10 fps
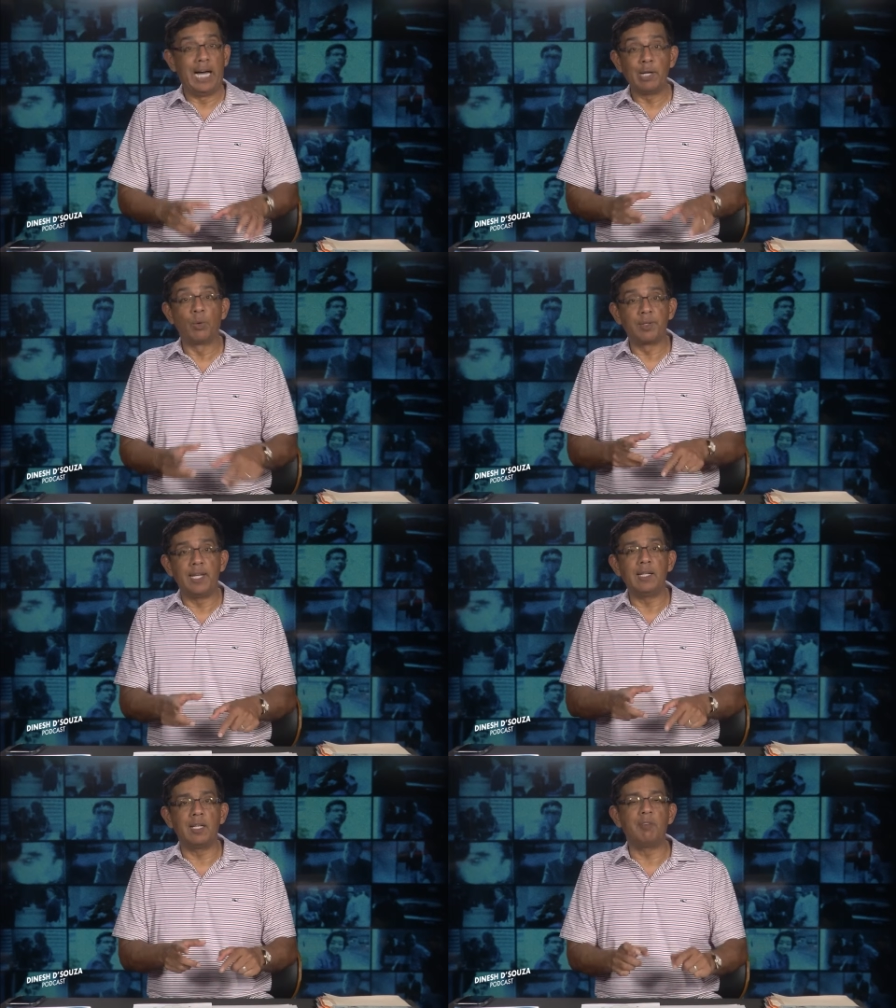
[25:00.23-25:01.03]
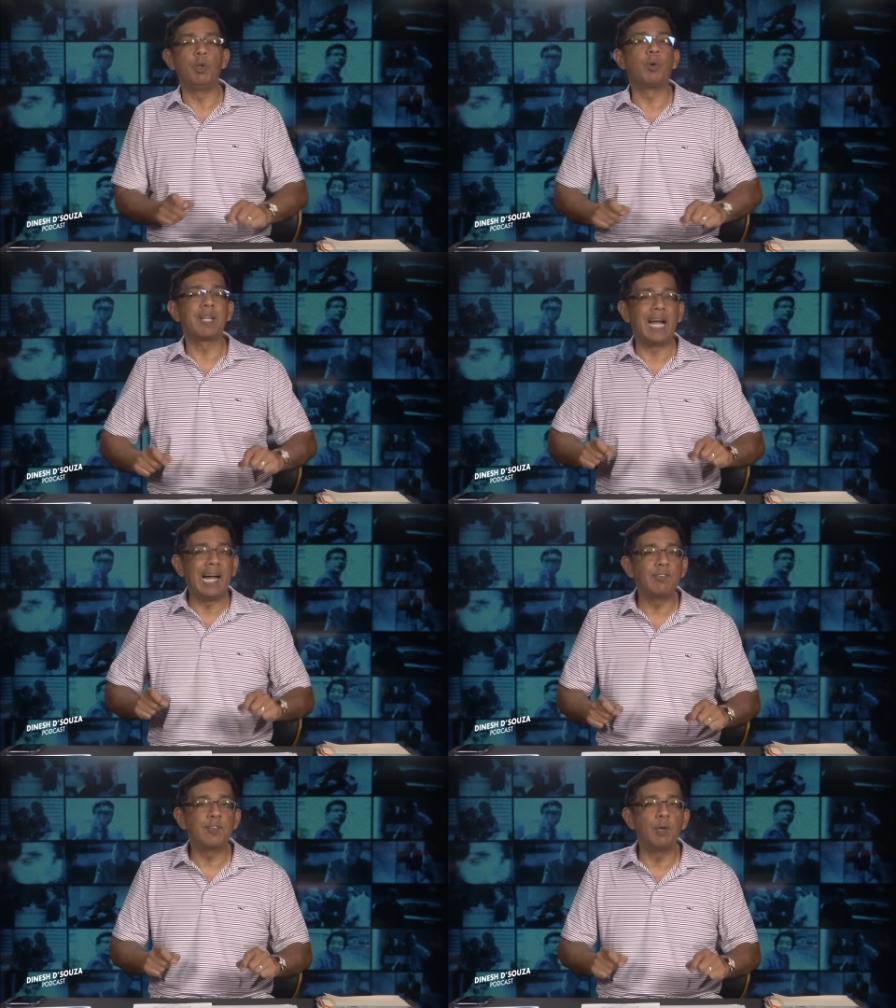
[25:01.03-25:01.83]
I don't think that if you were to
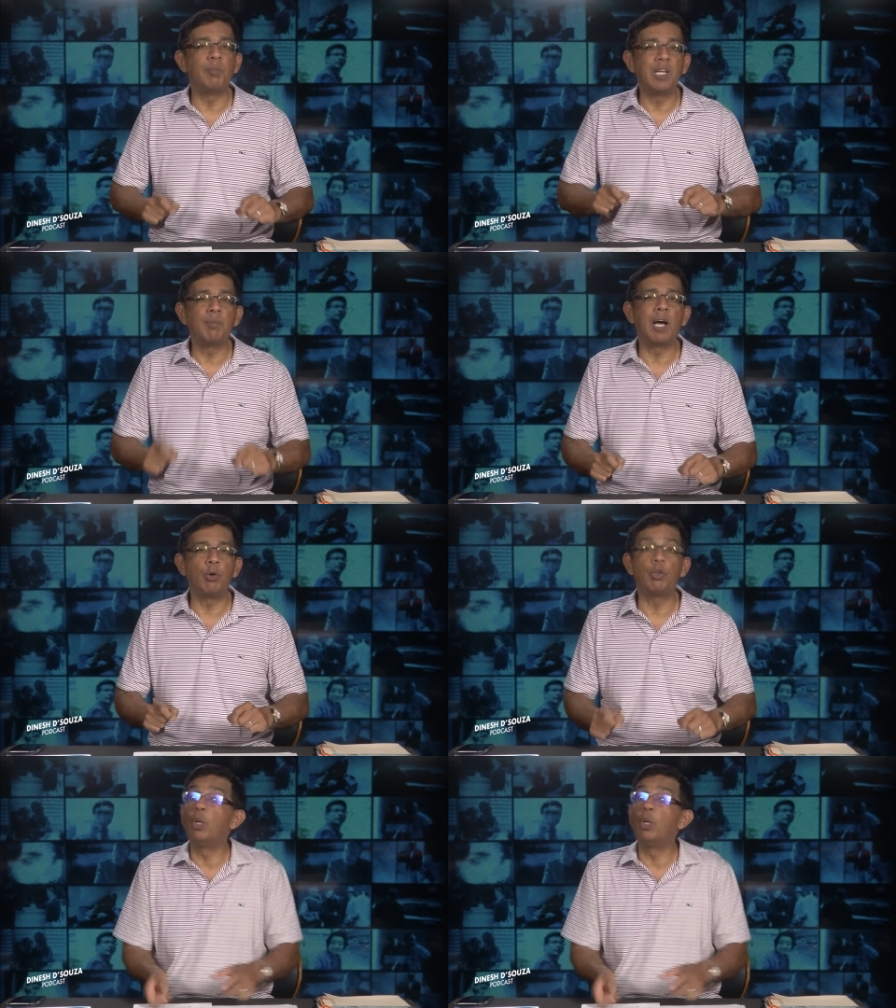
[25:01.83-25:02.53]
ask them deep down,